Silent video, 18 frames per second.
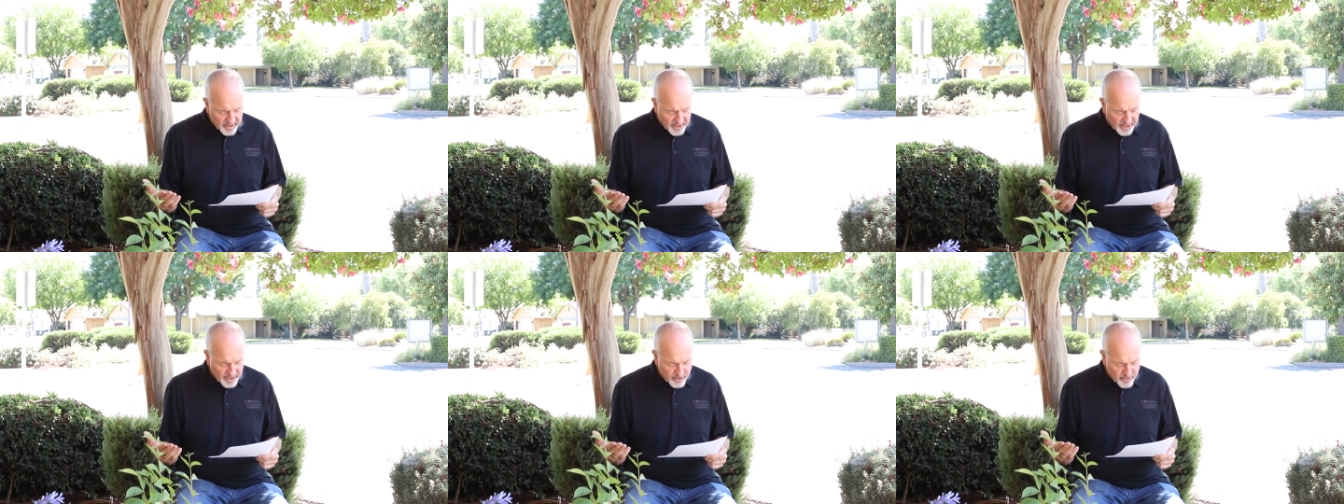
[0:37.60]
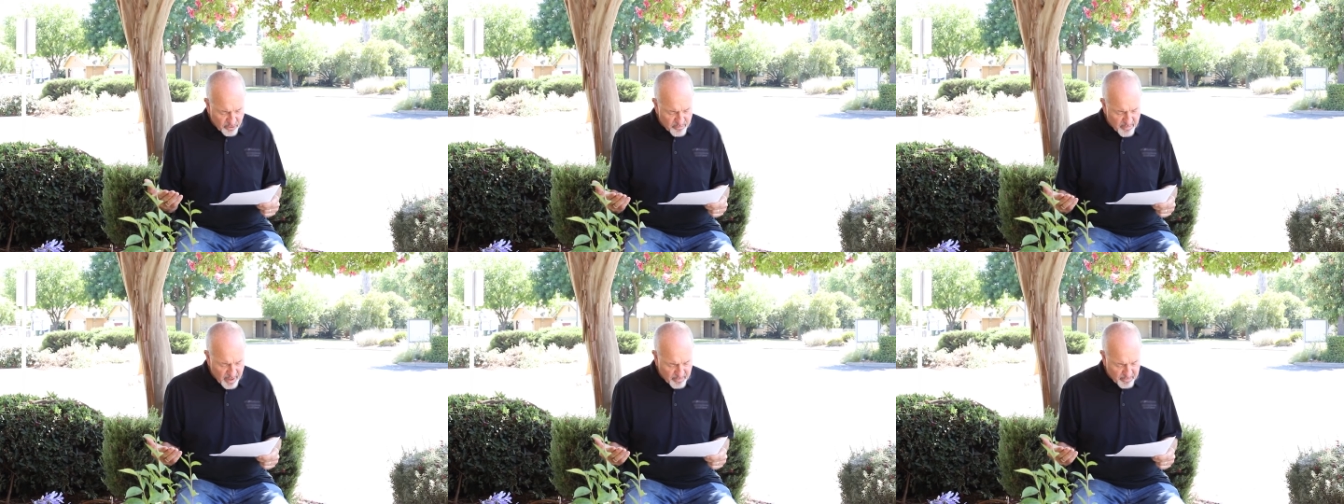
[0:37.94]
Let
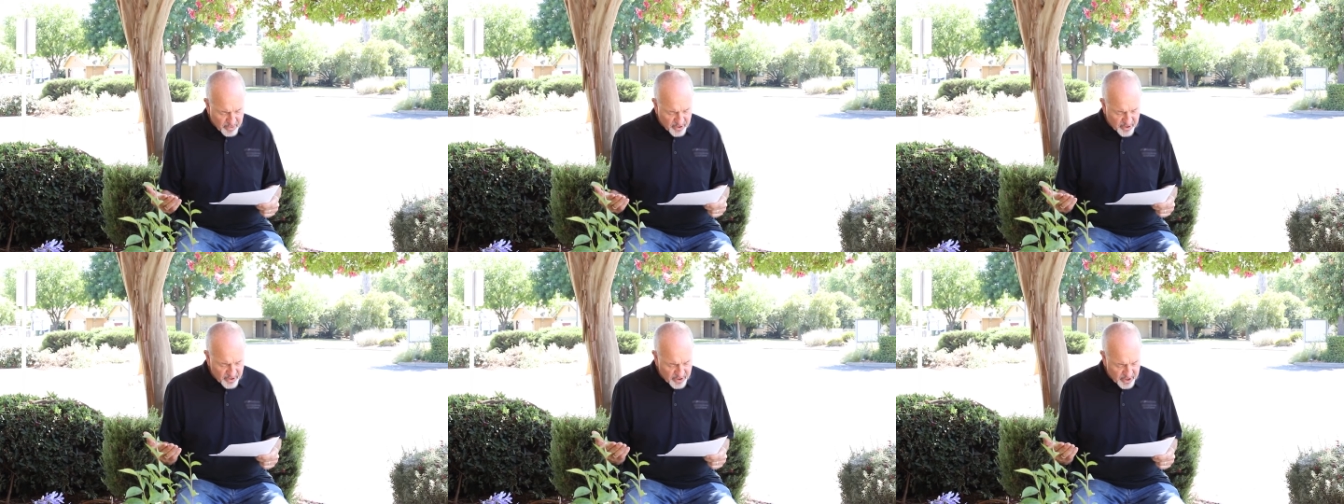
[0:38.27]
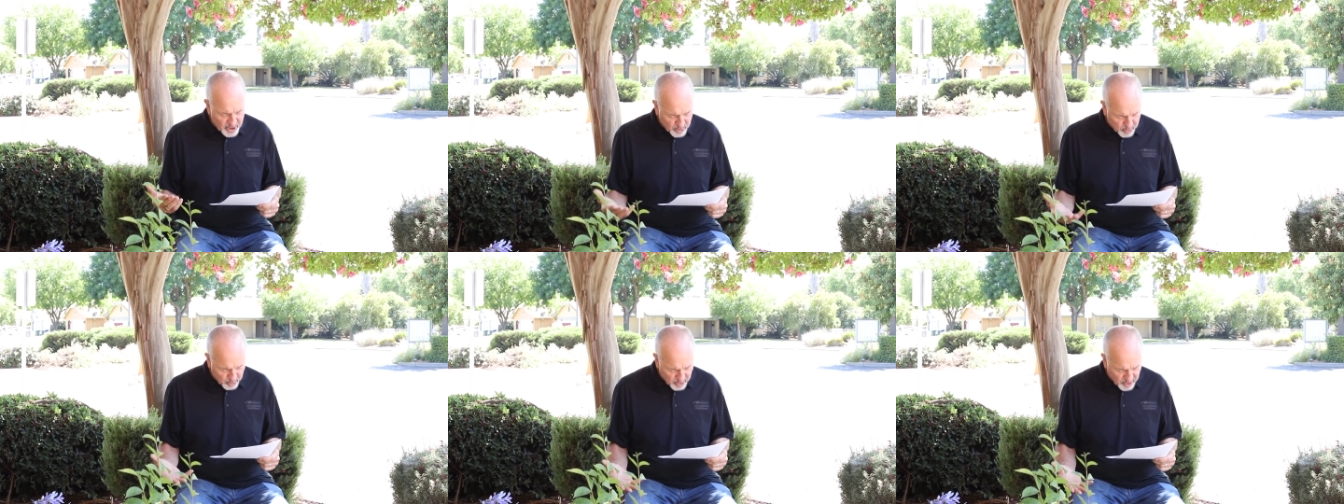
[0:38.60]
us remember that
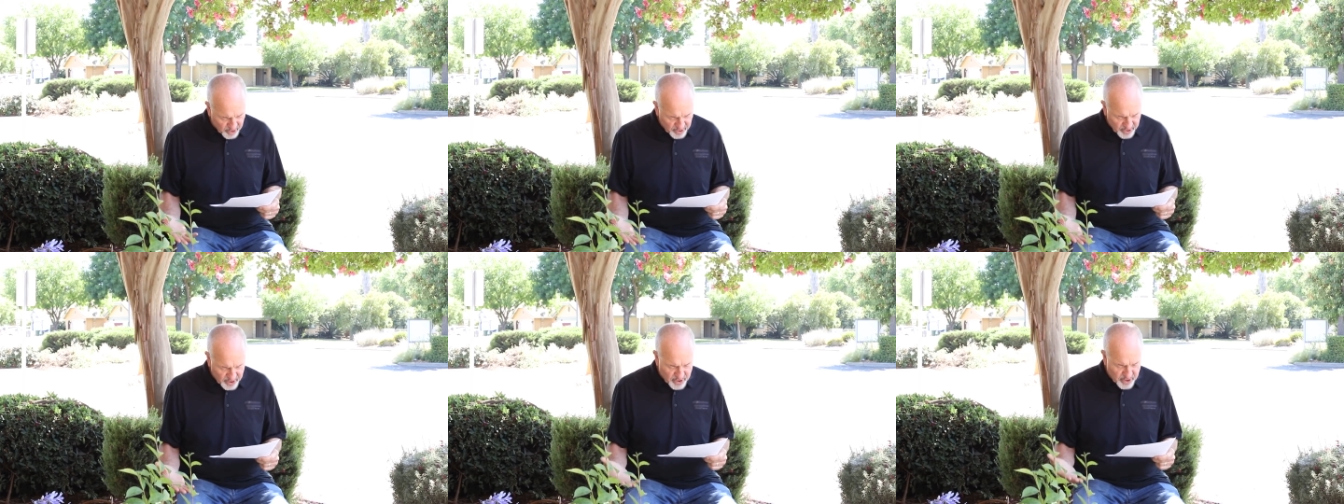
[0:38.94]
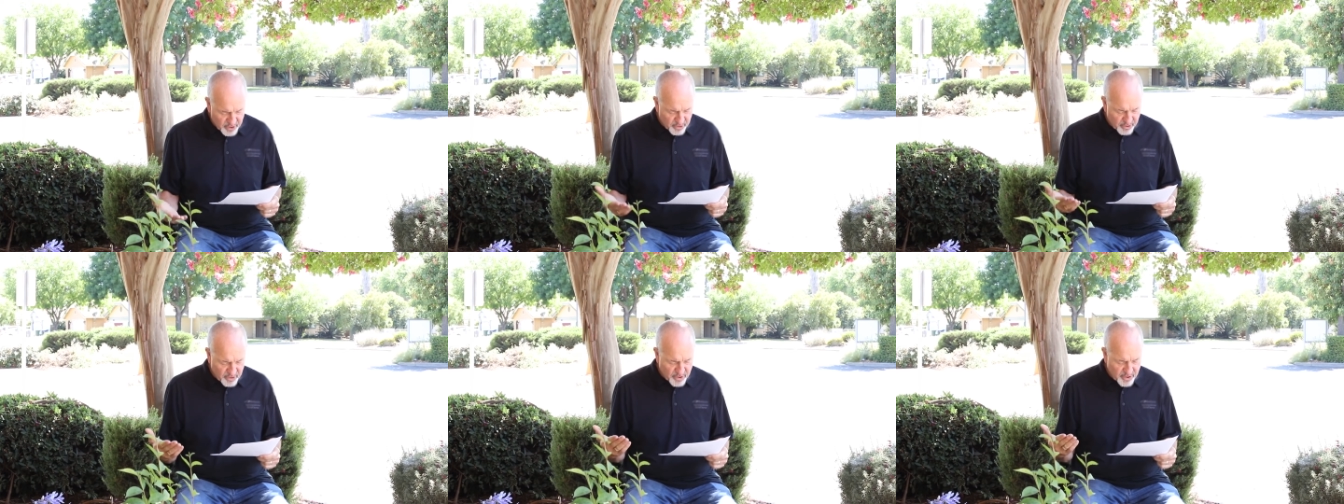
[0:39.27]
this world
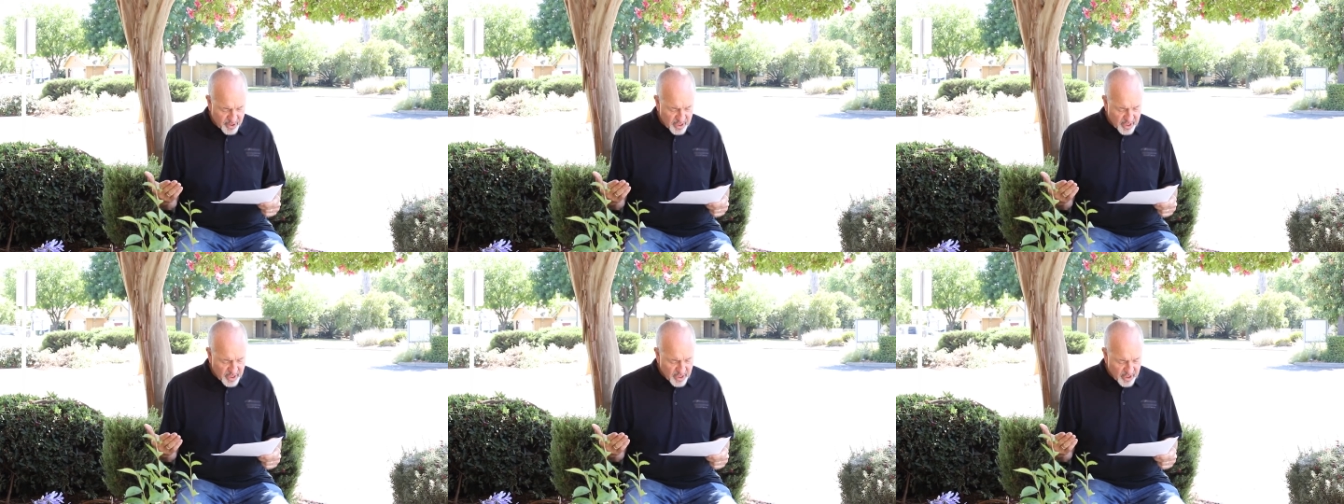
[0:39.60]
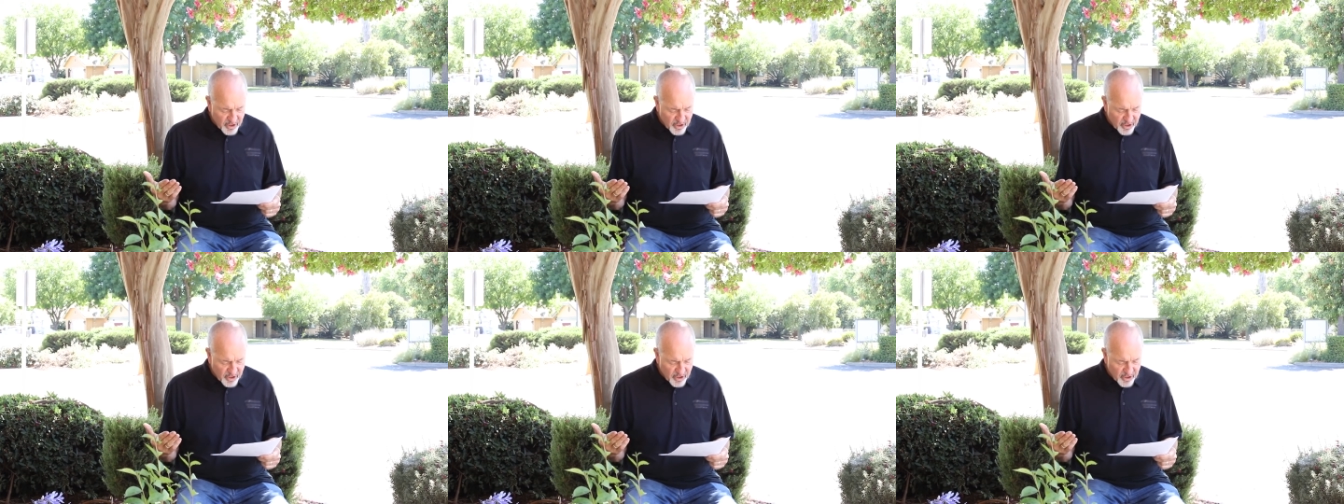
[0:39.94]
is yours